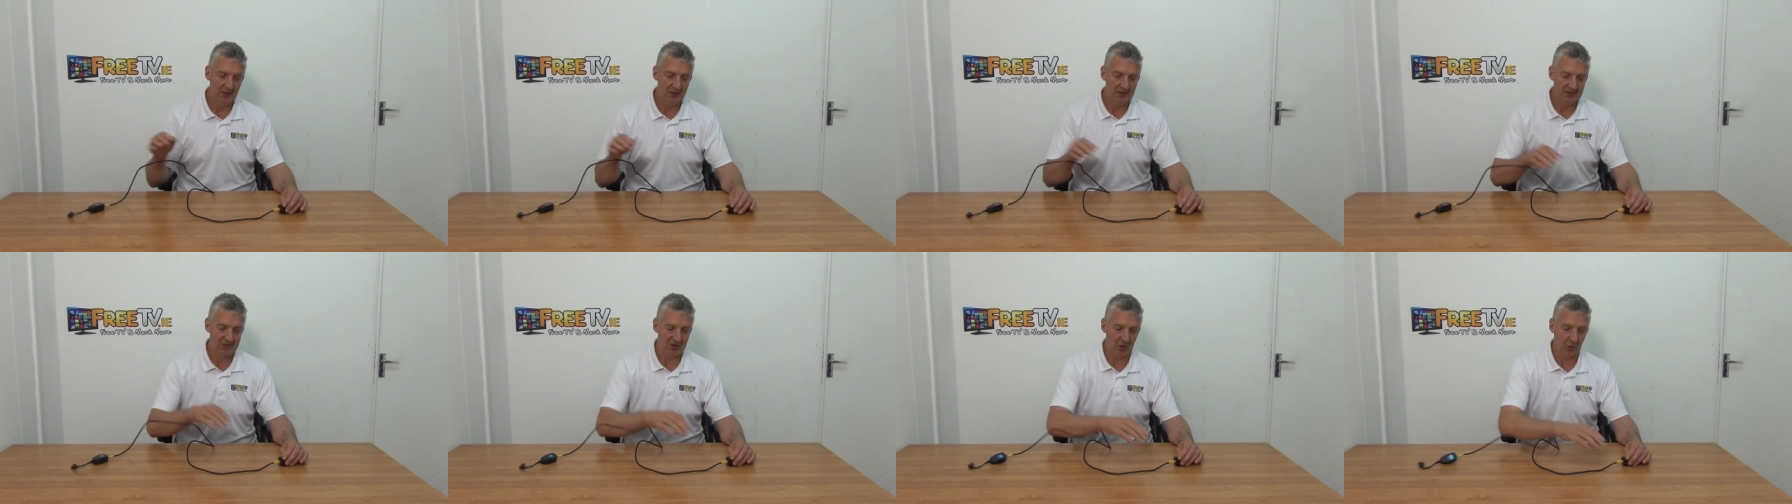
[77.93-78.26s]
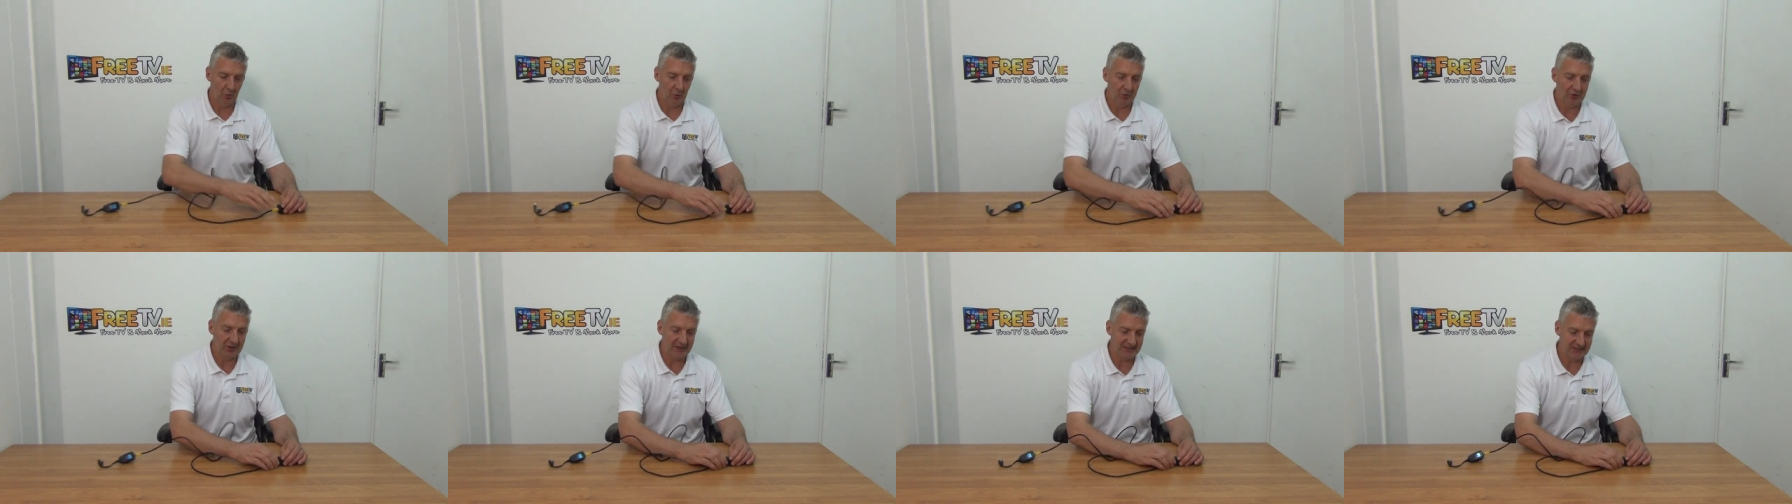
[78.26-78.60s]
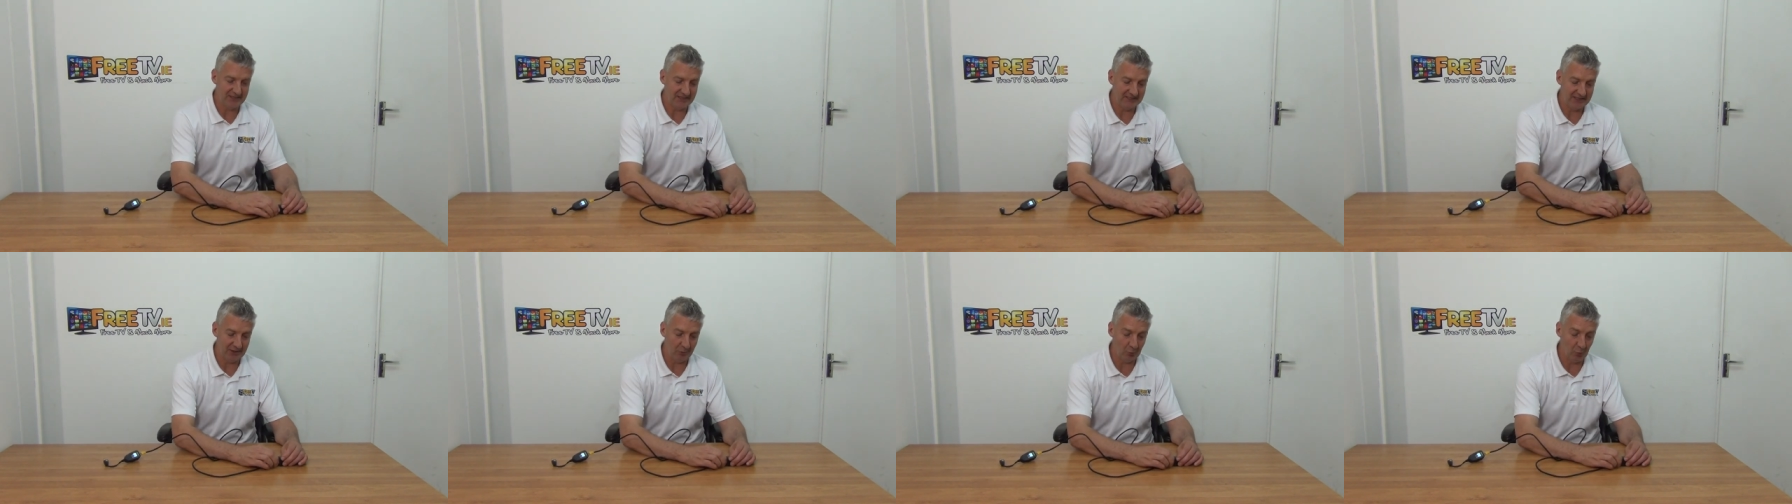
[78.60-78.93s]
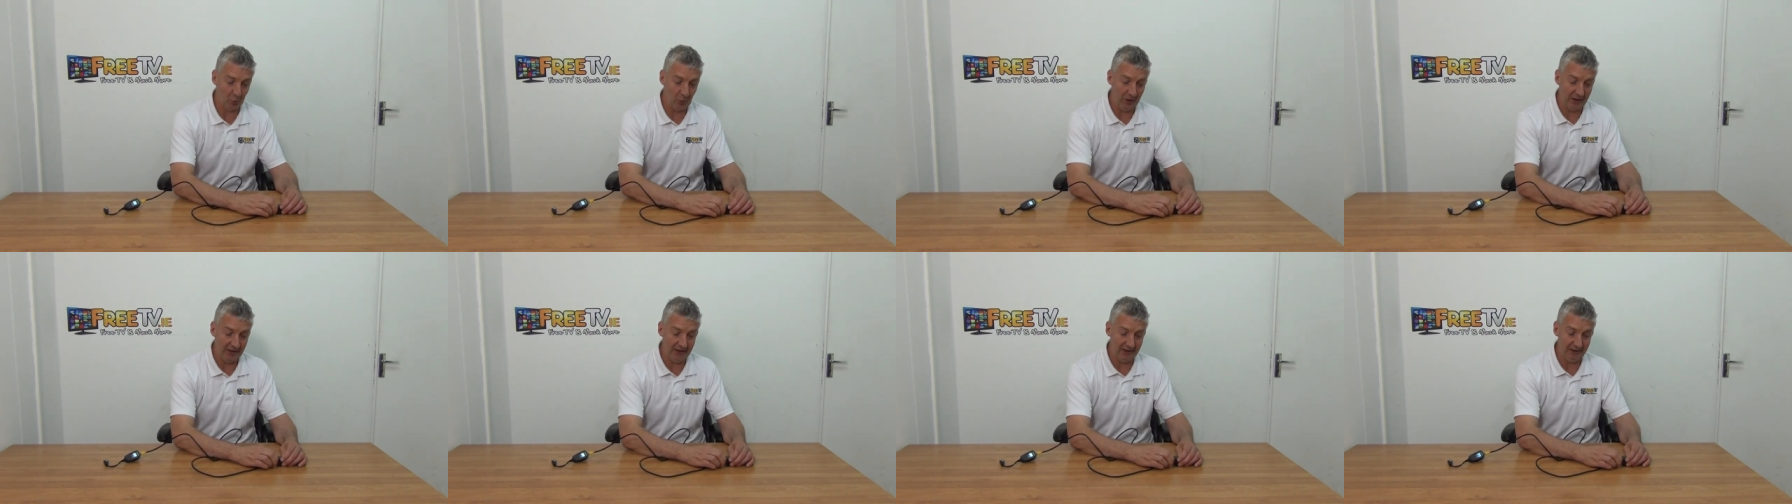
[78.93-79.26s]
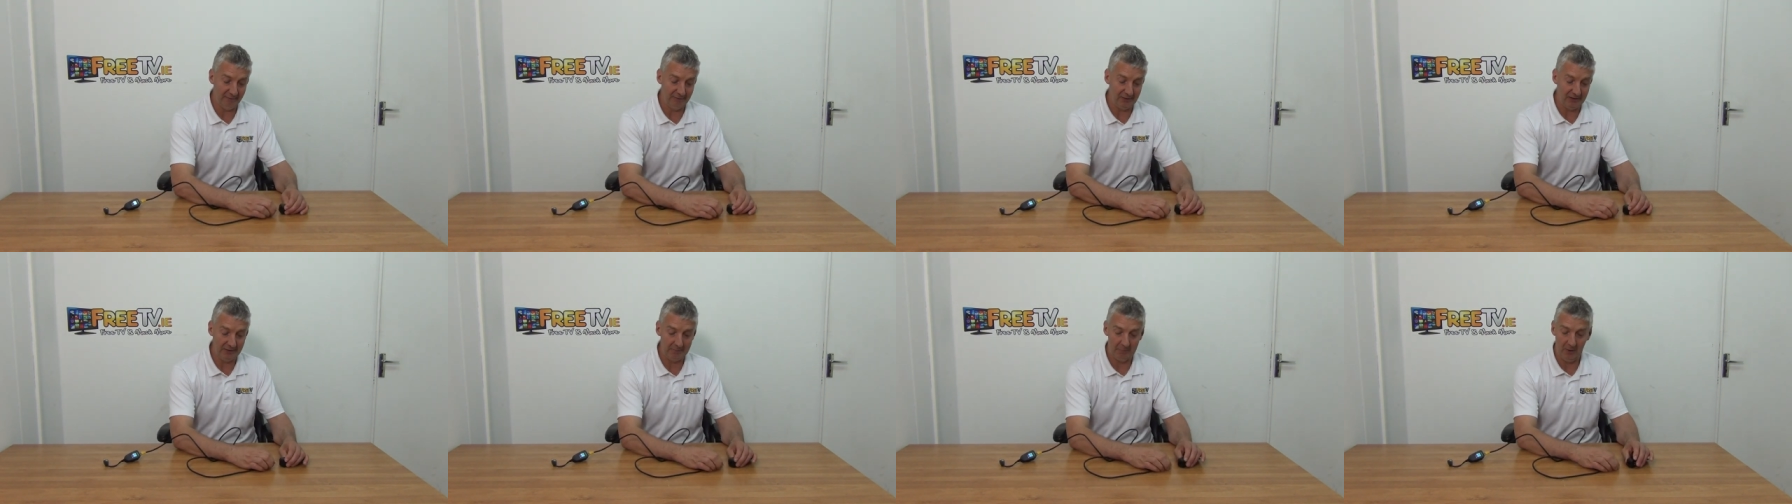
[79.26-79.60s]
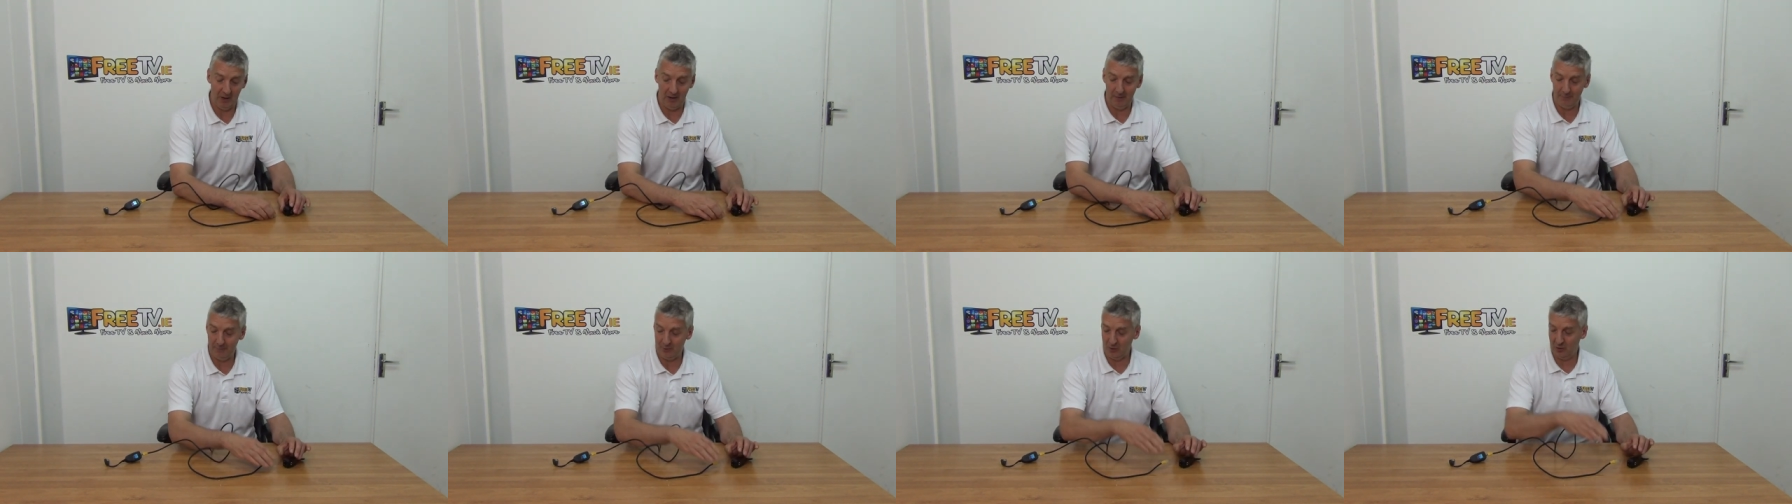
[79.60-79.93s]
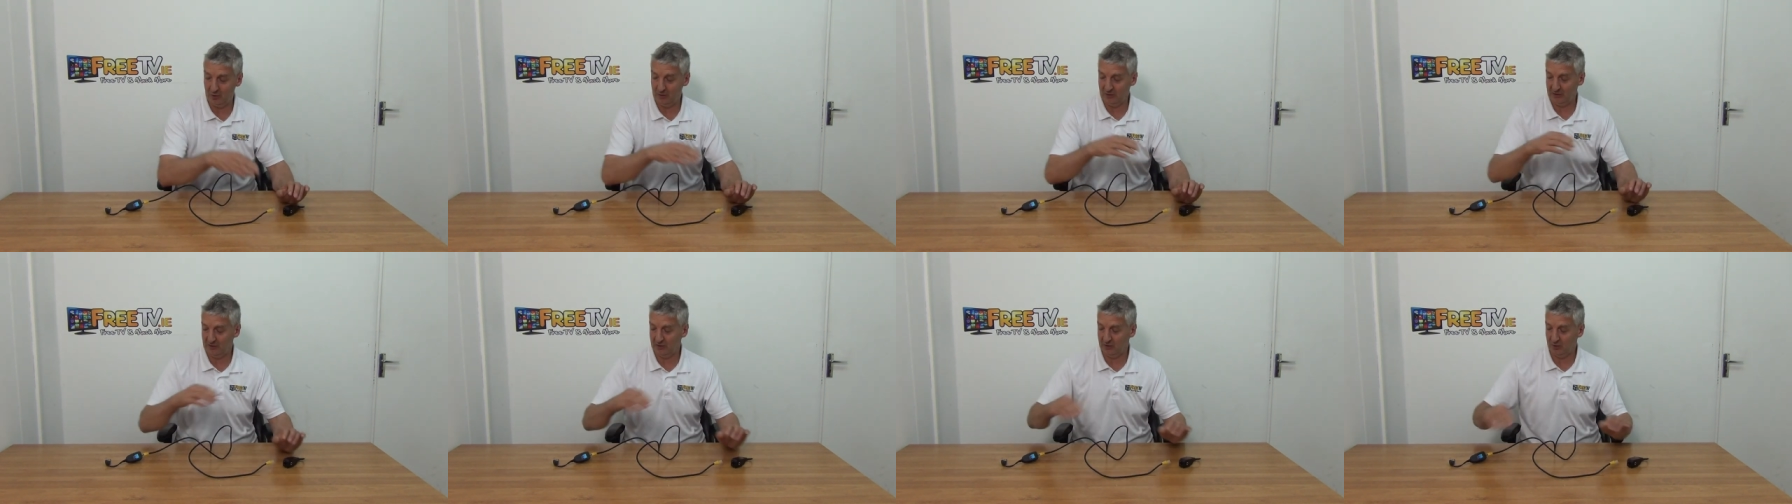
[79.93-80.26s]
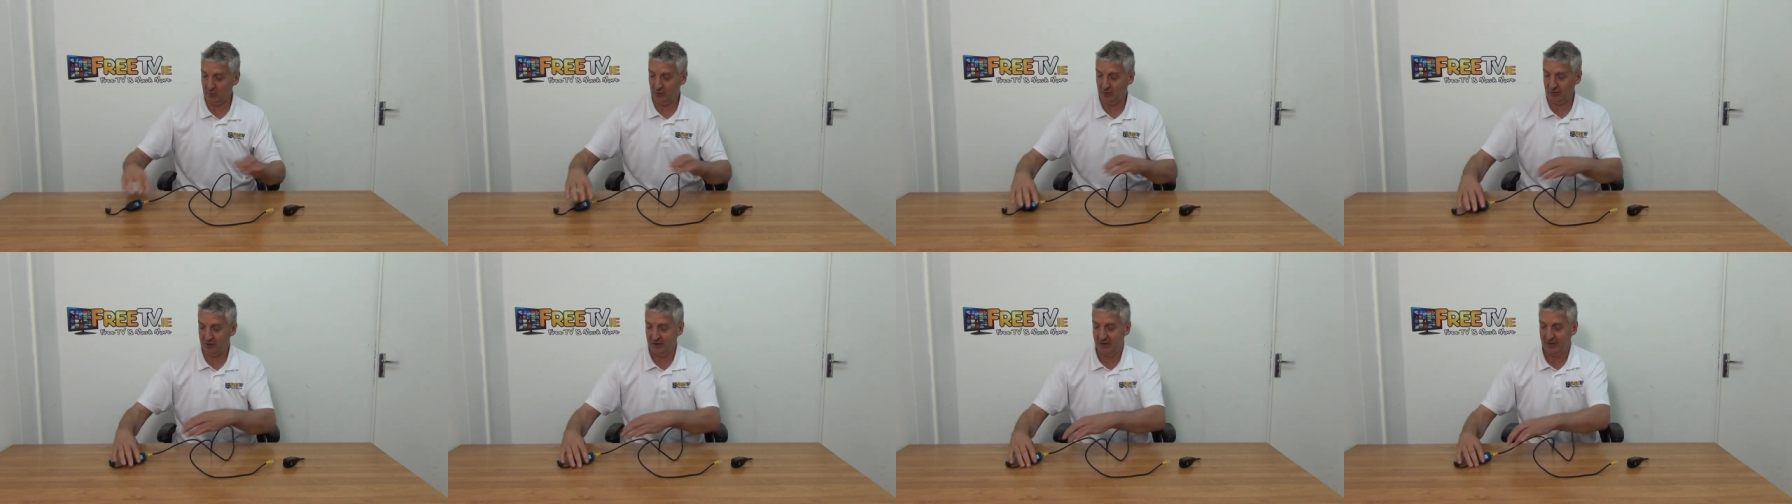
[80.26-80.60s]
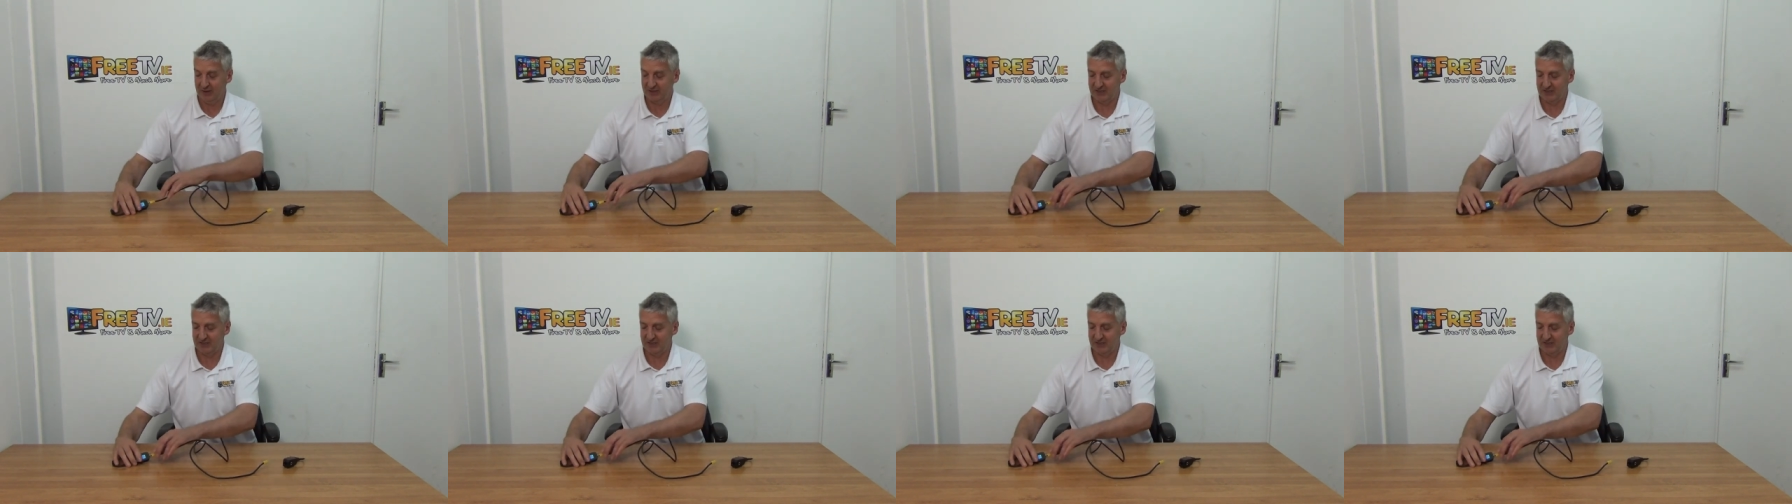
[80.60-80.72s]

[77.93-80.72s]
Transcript: So this is a relatively popular unit